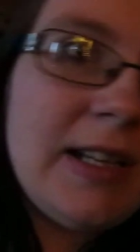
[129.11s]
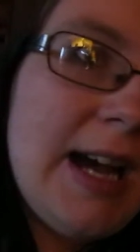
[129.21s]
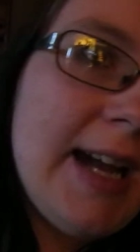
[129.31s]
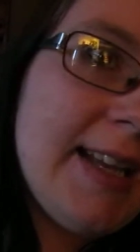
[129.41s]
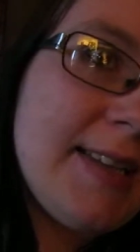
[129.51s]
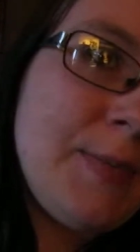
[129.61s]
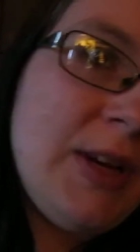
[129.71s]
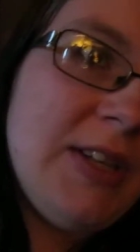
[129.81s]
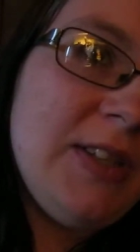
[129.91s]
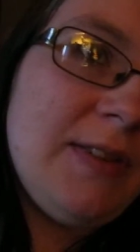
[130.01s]
I guess
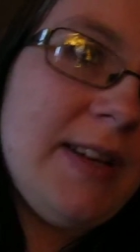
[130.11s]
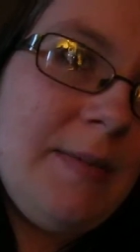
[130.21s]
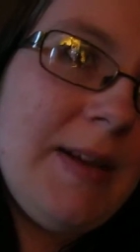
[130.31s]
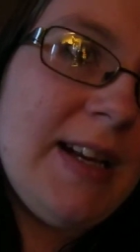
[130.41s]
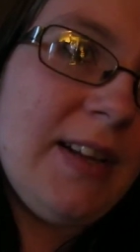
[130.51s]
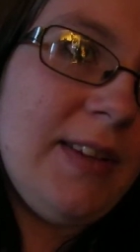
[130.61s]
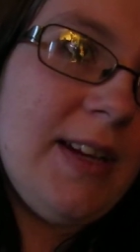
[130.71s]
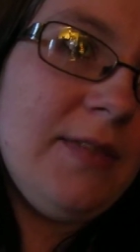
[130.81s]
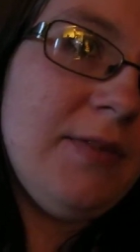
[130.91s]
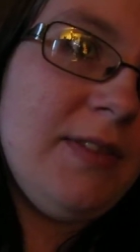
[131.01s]
mine do automatically.
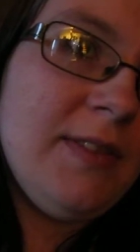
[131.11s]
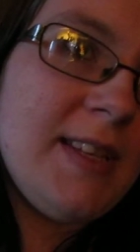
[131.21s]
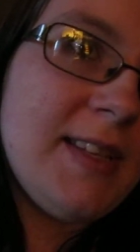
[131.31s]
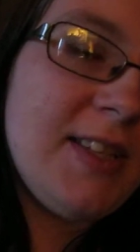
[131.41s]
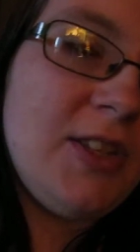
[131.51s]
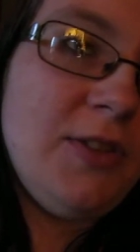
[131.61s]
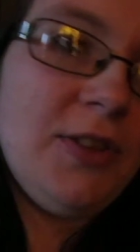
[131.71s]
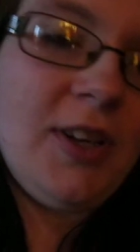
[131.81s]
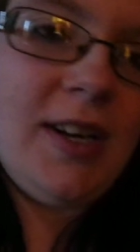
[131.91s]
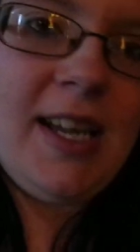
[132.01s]
I don't know. It says it's two
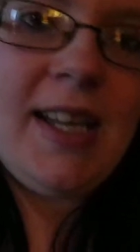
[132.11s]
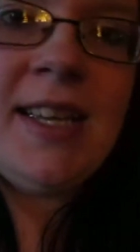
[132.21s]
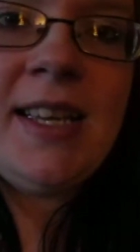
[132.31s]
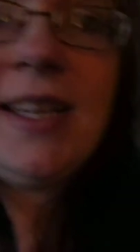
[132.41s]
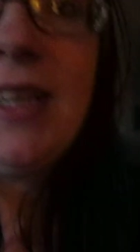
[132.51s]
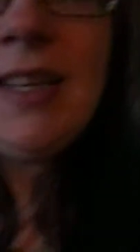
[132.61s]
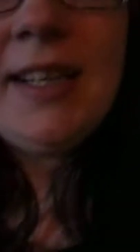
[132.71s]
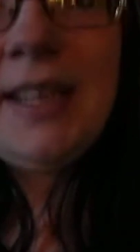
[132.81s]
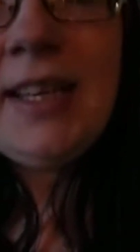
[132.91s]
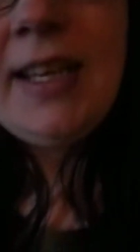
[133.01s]
thirty.
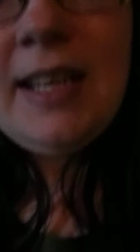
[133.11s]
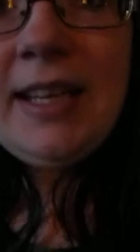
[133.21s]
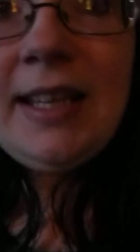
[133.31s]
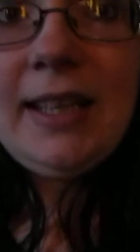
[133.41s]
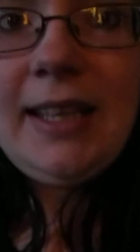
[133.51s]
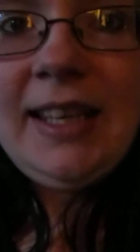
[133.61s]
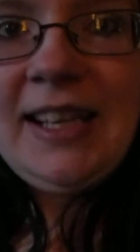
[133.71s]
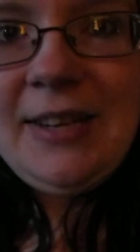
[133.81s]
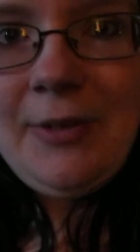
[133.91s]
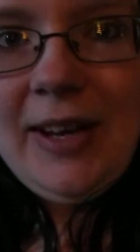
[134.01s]

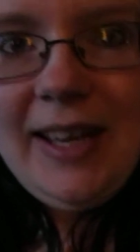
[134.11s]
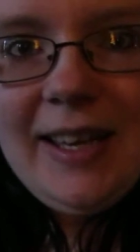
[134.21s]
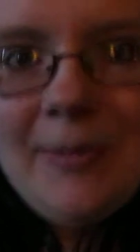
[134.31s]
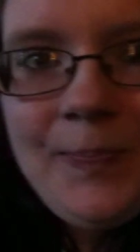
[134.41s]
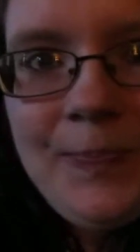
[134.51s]
Anyway,